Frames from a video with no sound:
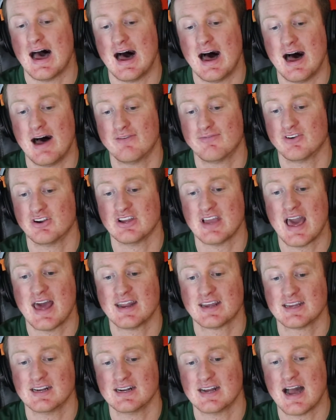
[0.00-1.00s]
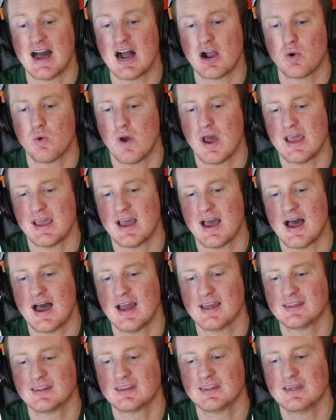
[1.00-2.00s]
for Yannick Ngakoue.
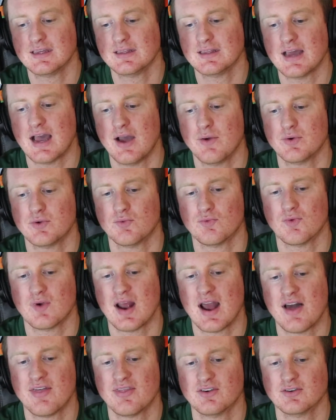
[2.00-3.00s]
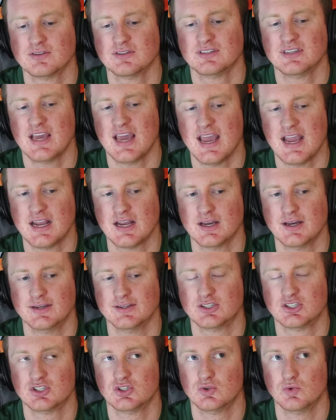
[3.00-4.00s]
I think I would rather take
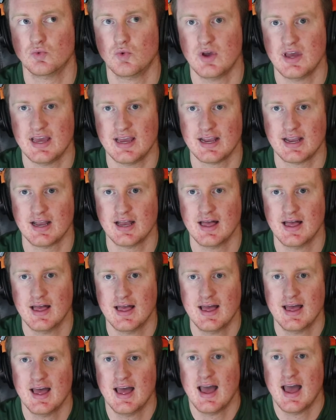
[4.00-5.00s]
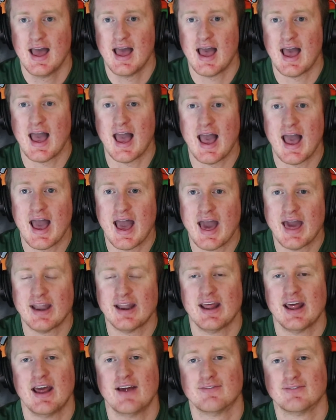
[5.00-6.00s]
a swing
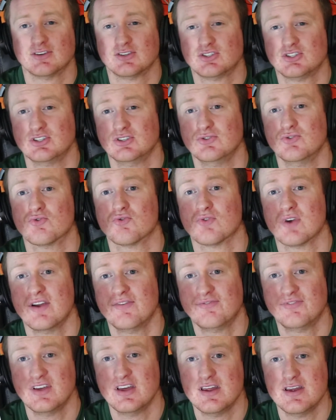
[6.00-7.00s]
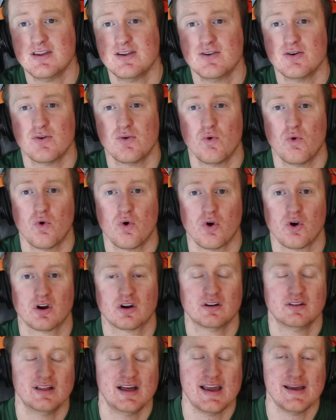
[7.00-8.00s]
at Everson Griffin
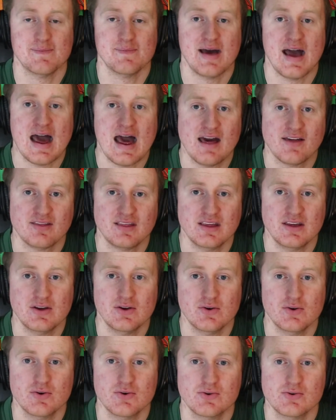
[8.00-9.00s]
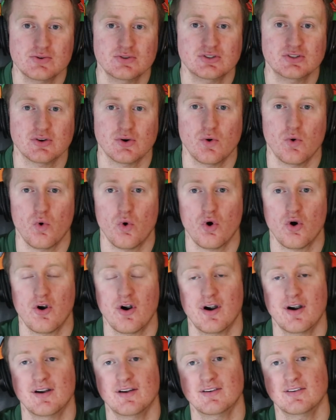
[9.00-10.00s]
or Clay Matthews
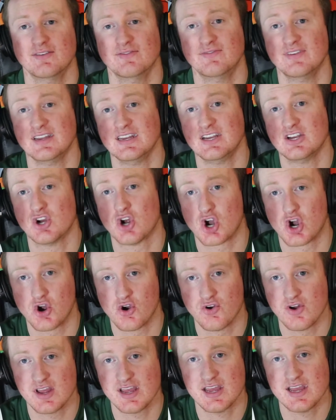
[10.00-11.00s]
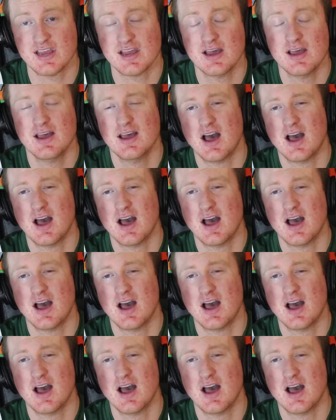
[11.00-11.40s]
or Vinnie Curry